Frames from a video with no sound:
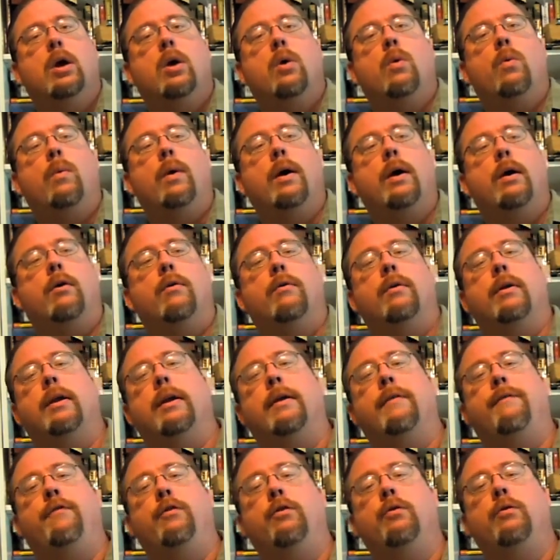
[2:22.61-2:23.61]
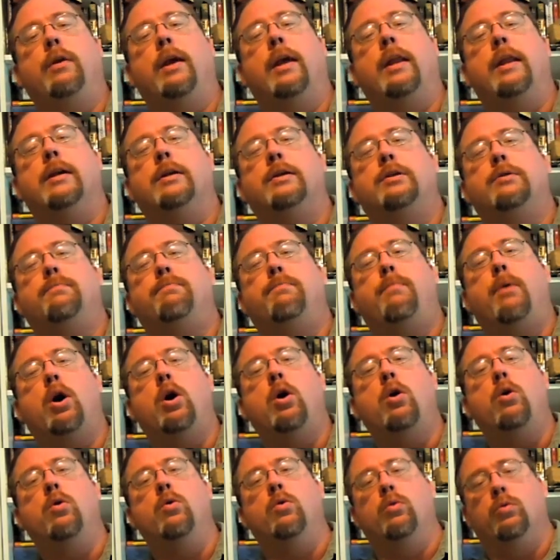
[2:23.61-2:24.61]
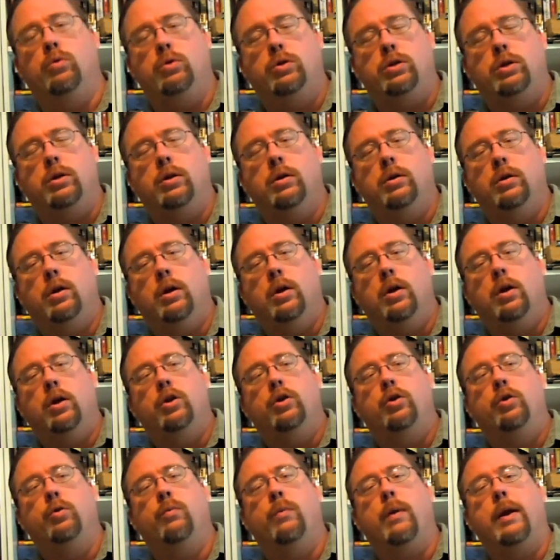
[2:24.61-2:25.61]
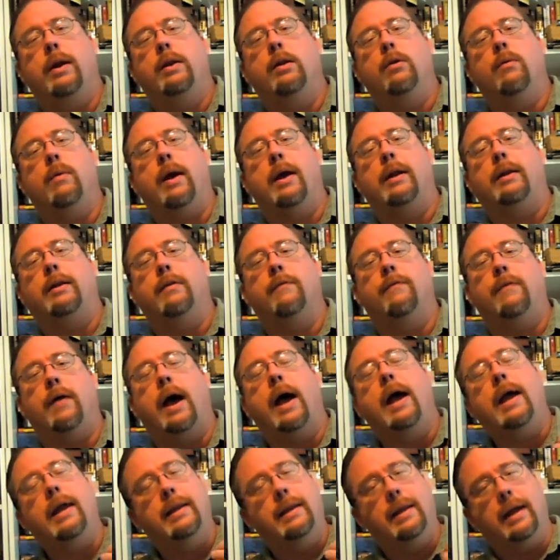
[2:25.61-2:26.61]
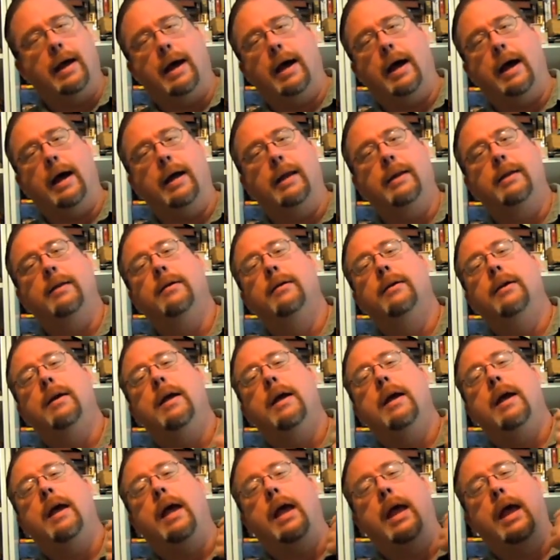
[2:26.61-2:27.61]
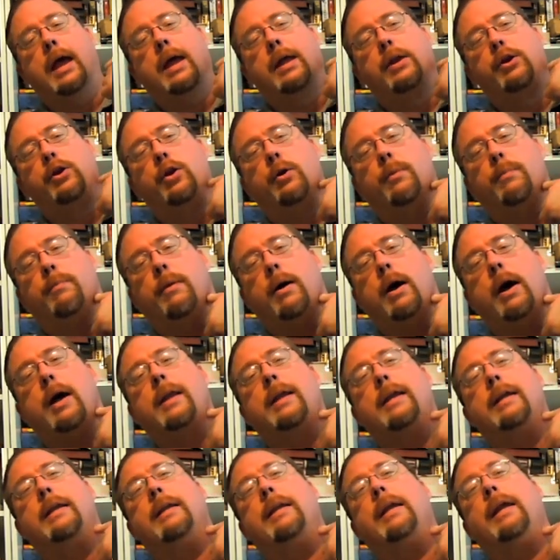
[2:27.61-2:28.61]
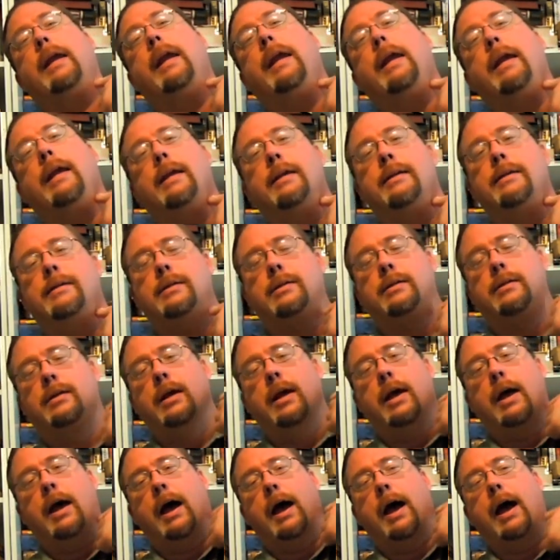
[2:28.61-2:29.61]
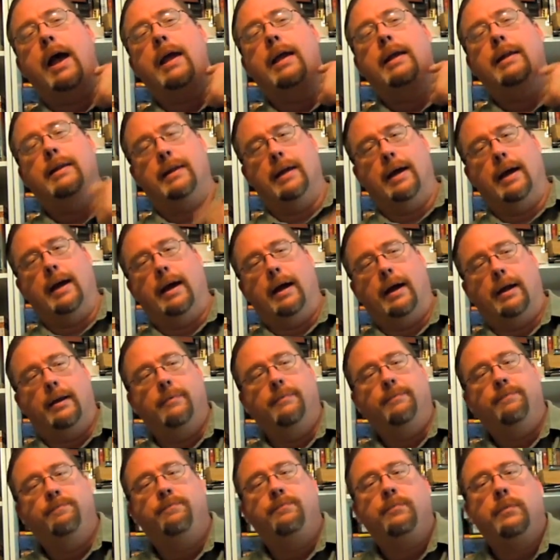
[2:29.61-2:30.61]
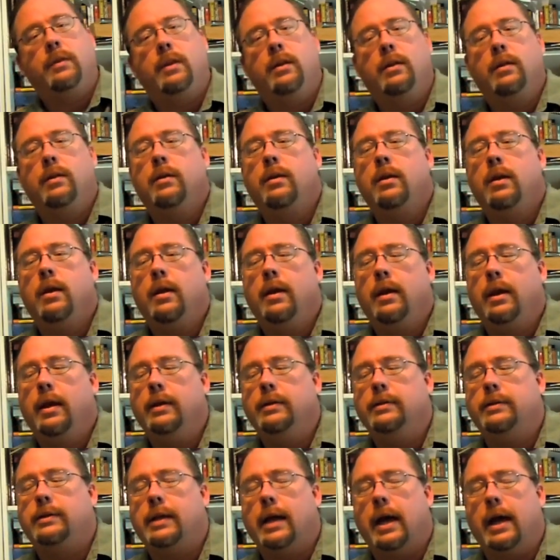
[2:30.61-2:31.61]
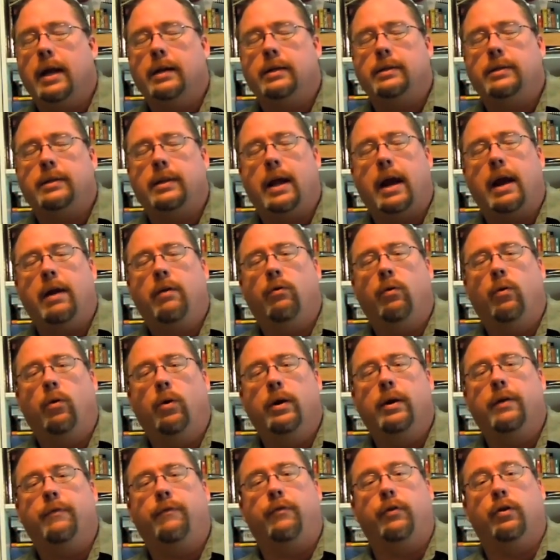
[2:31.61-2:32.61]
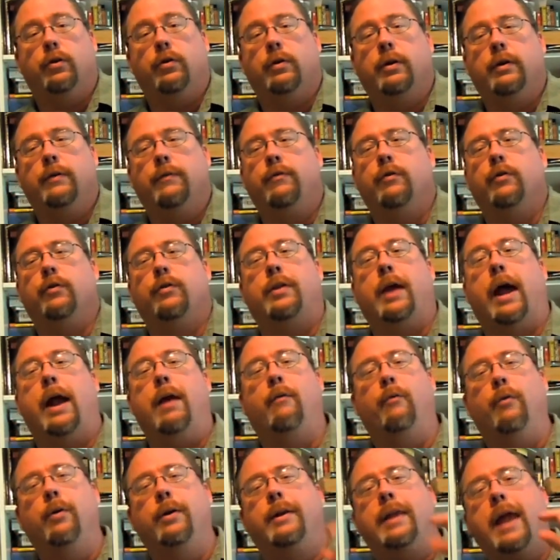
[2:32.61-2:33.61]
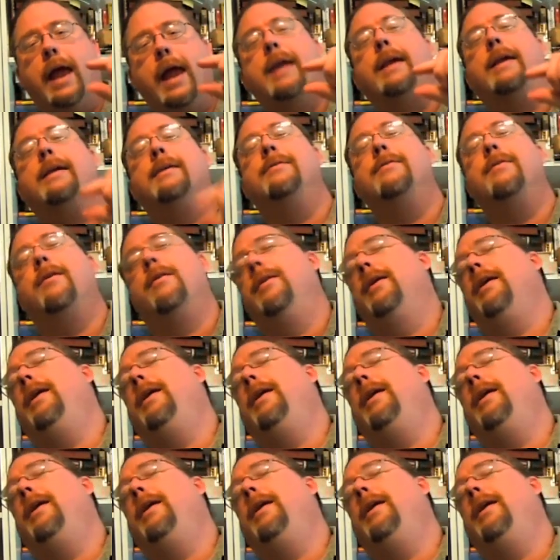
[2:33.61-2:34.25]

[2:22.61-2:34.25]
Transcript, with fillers: Well, if you get exposed to radioactive iodine and your body needs iodine inside its thyroid, if, your if your thyroid tank is on